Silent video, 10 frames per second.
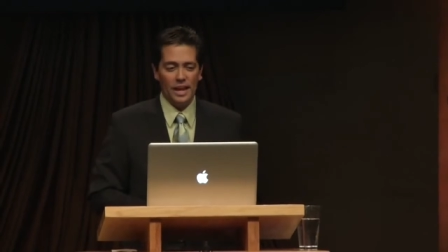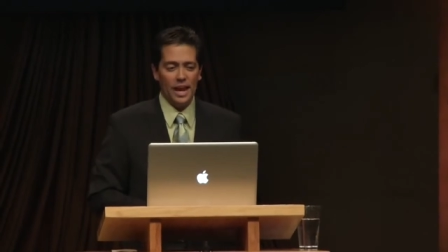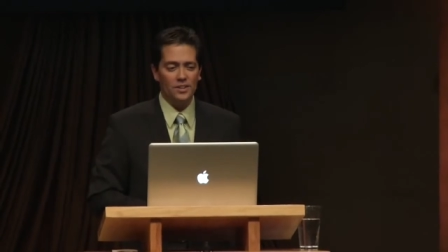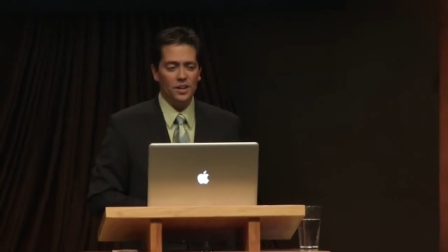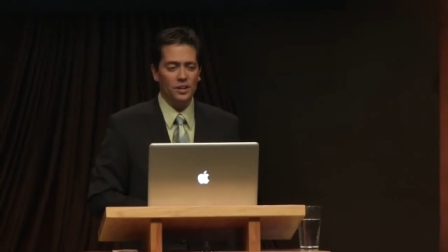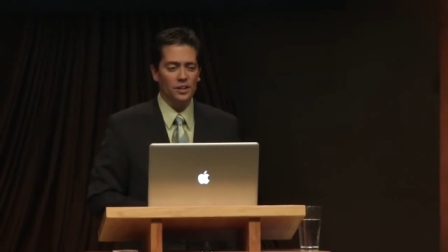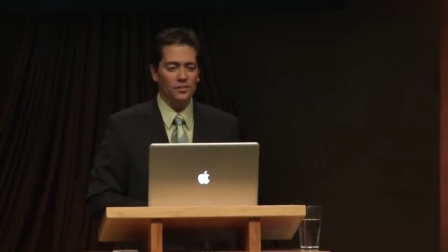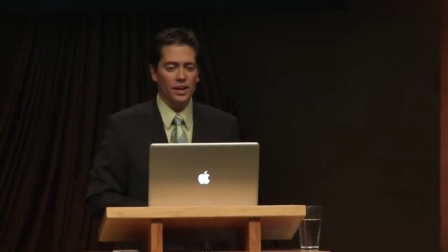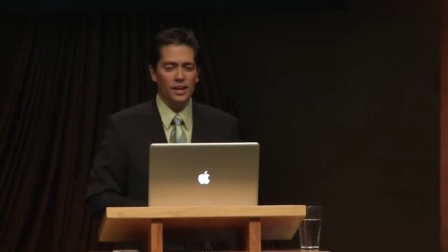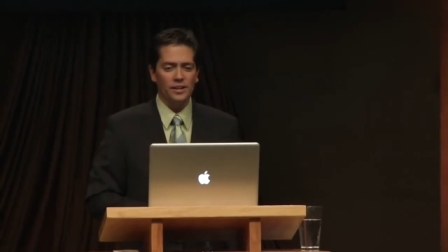Anton
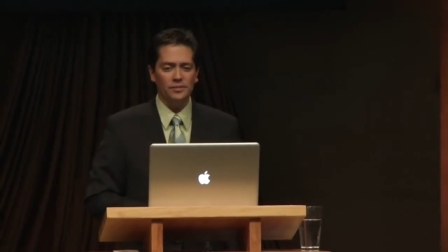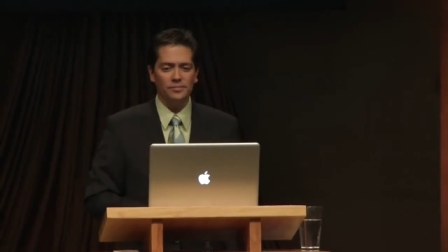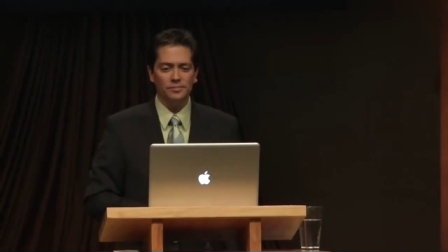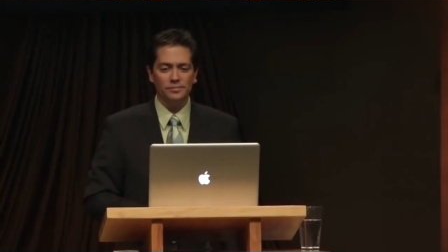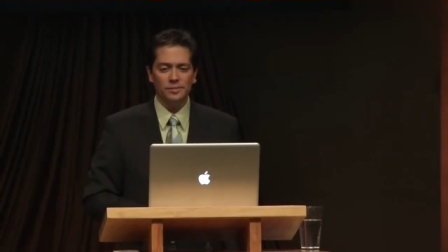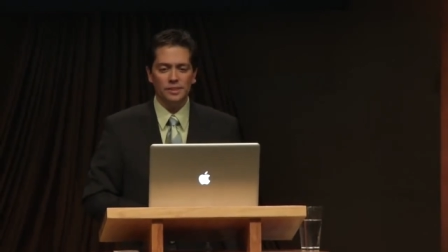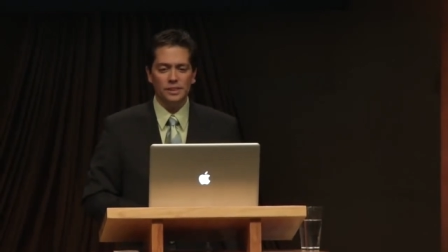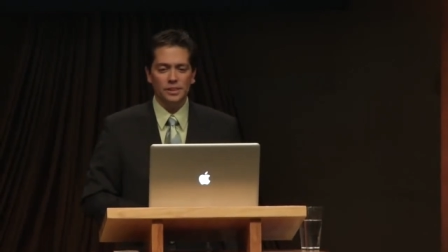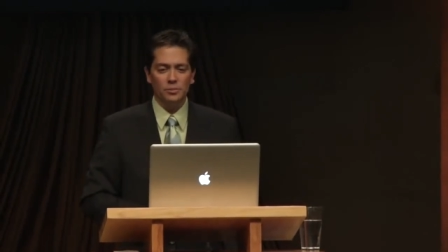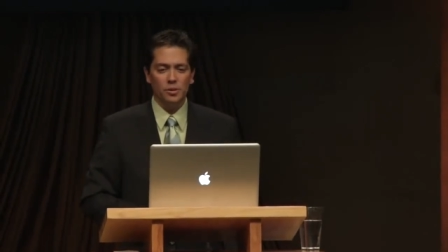LaVey,
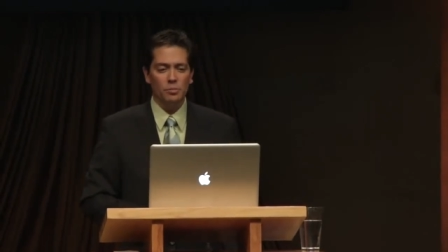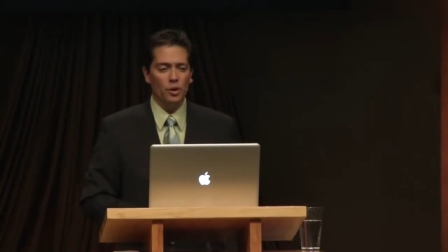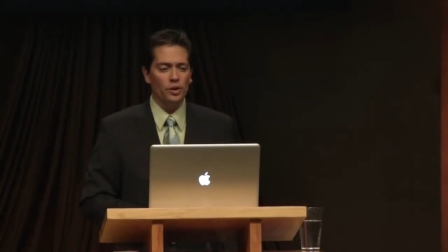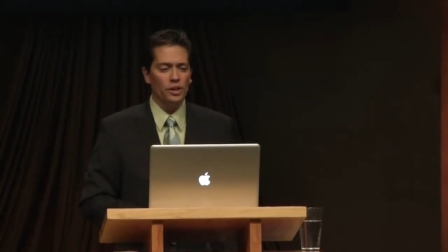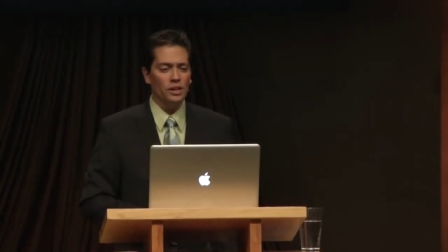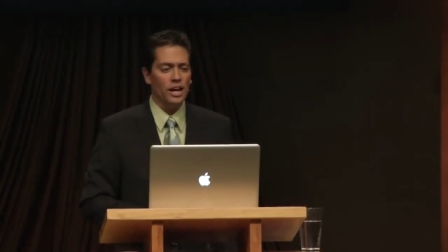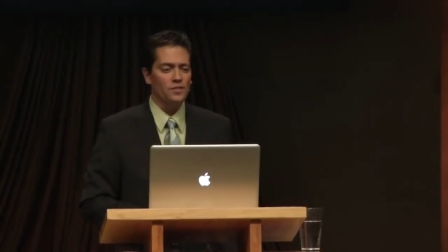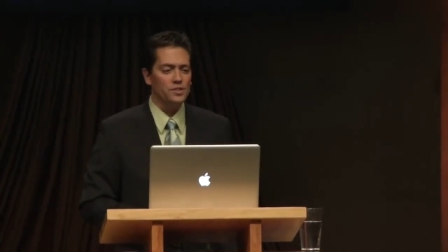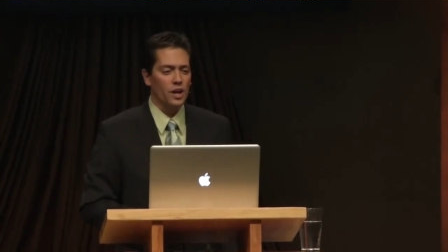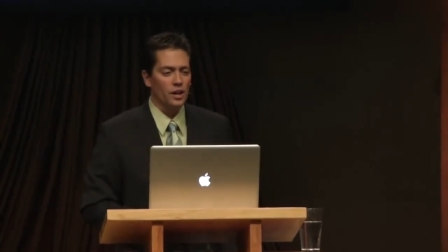promoted a
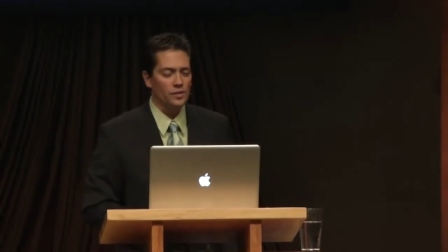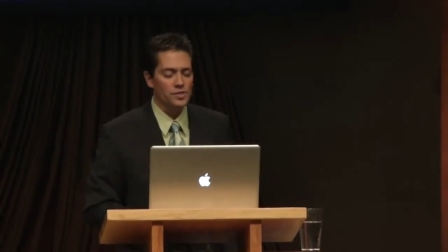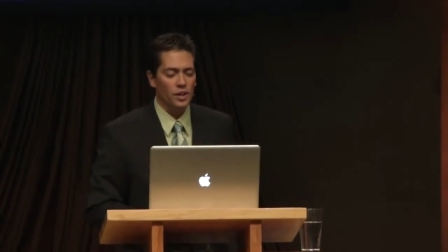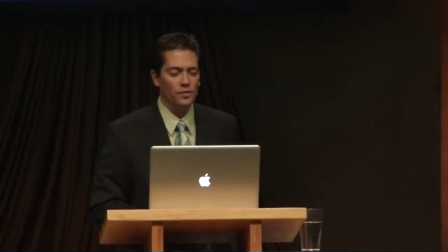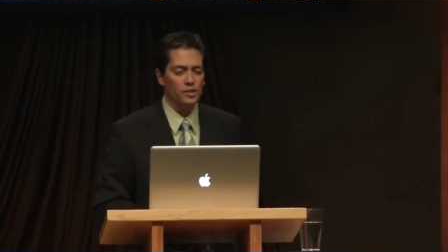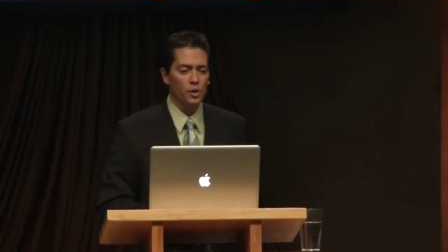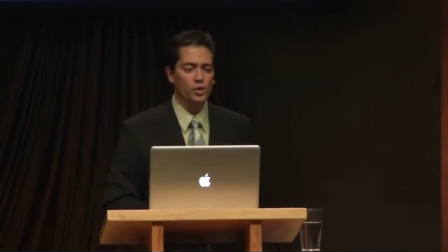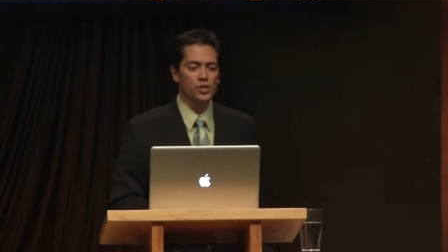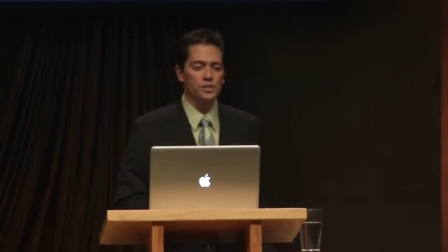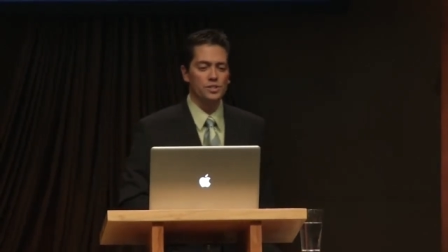lifestyle of self
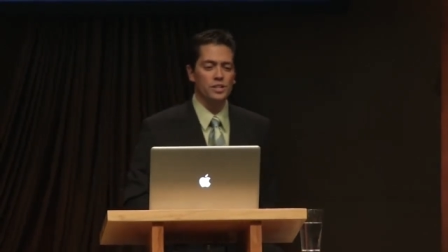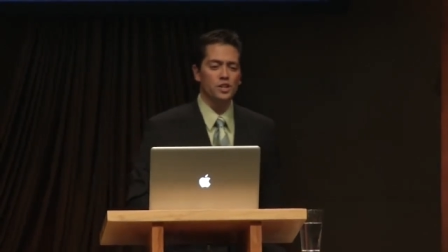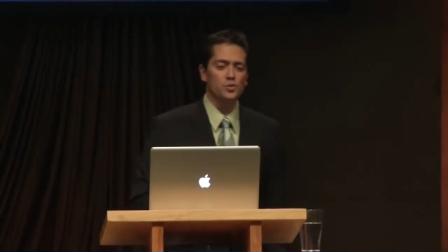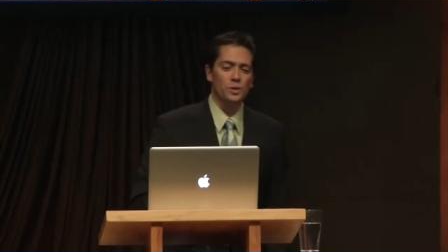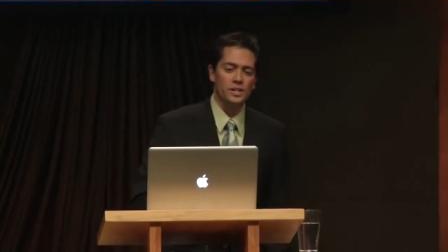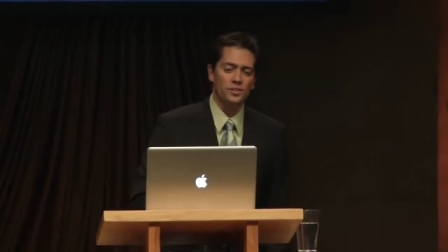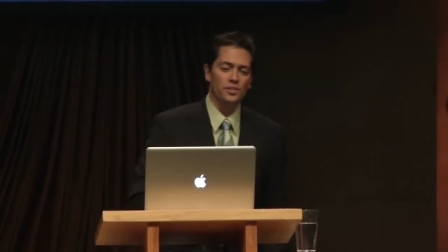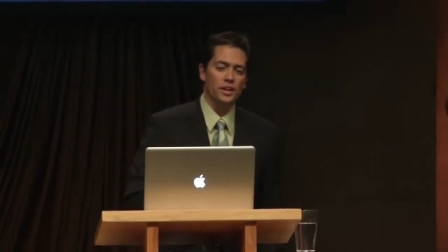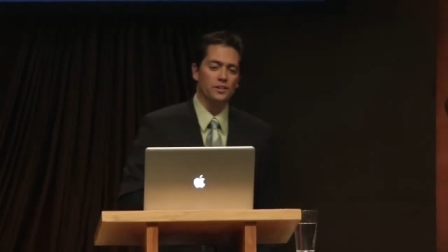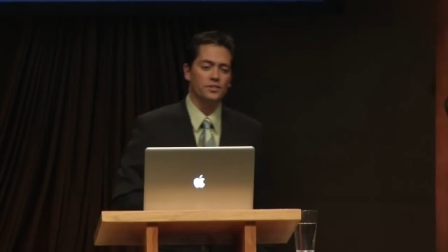indulgence. Here's what he
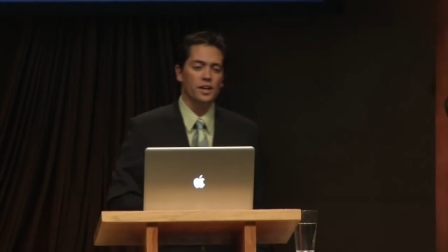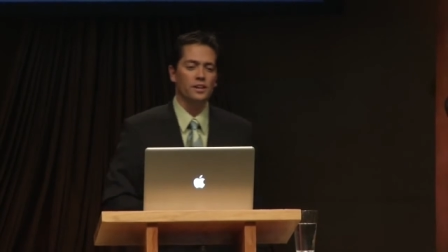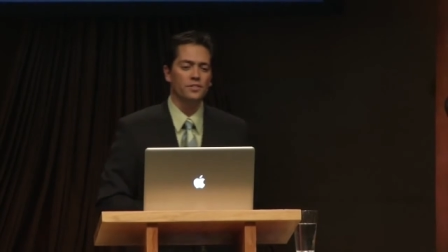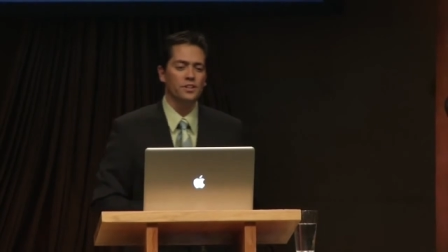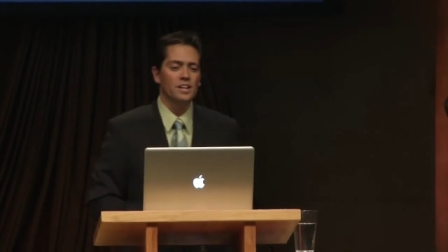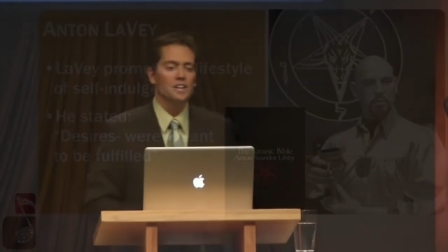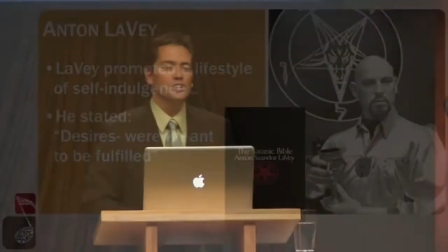say, states